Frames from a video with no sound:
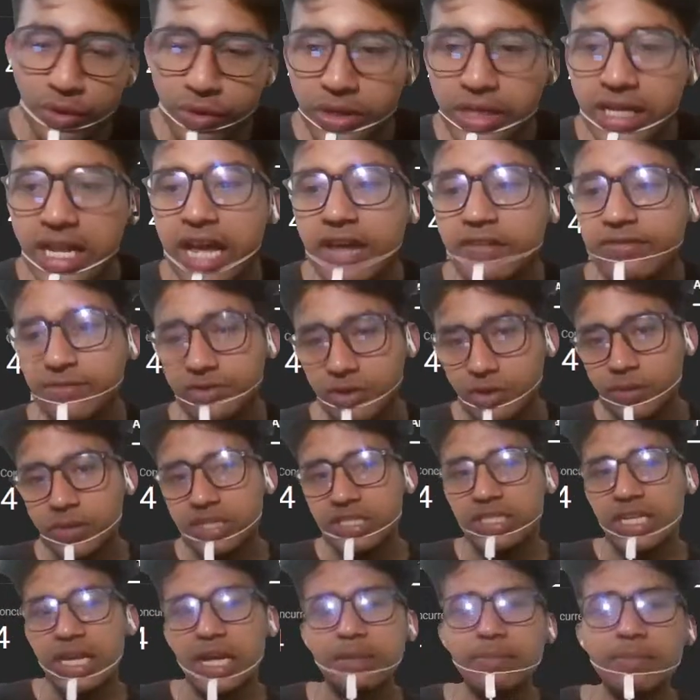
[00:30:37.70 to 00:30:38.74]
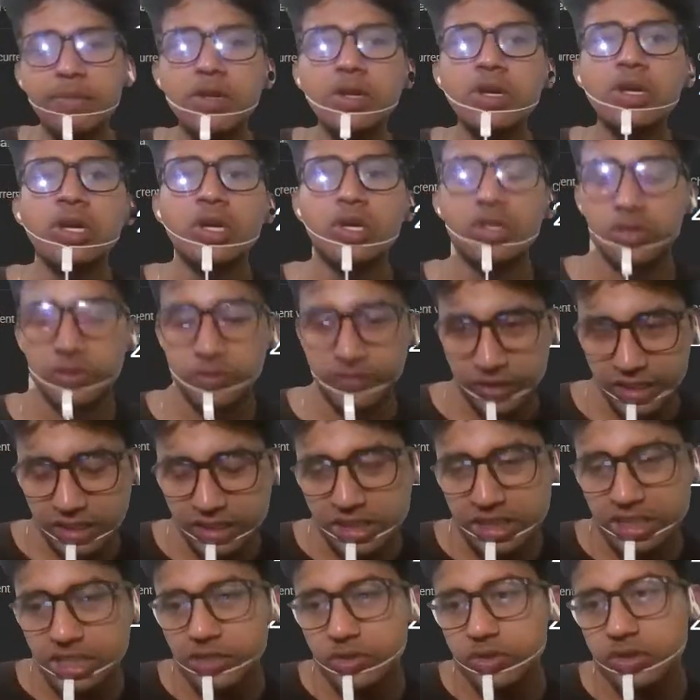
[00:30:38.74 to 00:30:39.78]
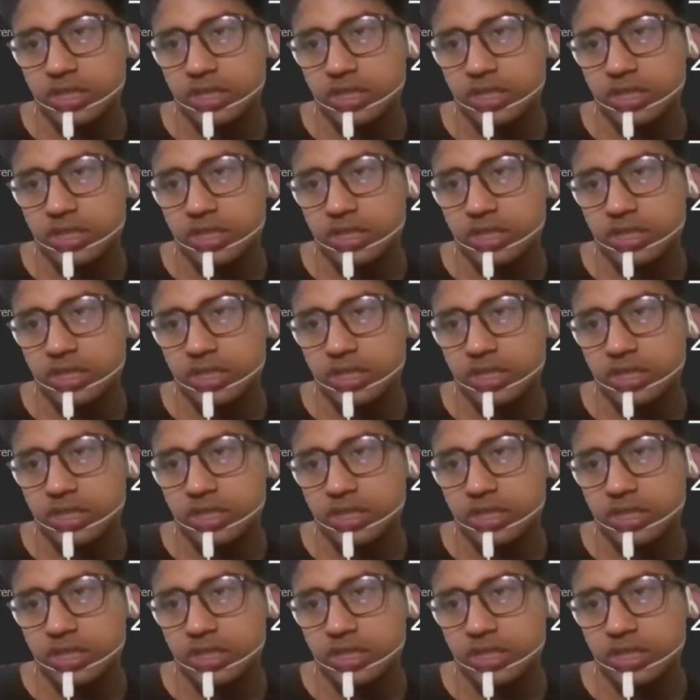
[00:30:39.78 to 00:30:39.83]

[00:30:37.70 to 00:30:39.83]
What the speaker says: don't have so much time, so first thing